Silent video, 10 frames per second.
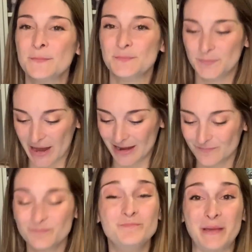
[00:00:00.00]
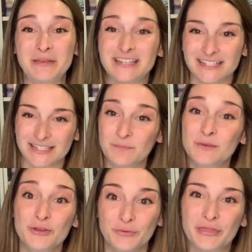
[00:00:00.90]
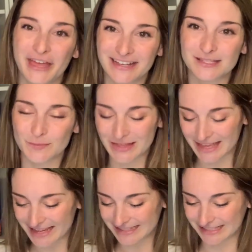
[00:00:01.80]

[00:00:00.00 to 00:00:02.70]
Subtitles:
but maybe does some new things with it.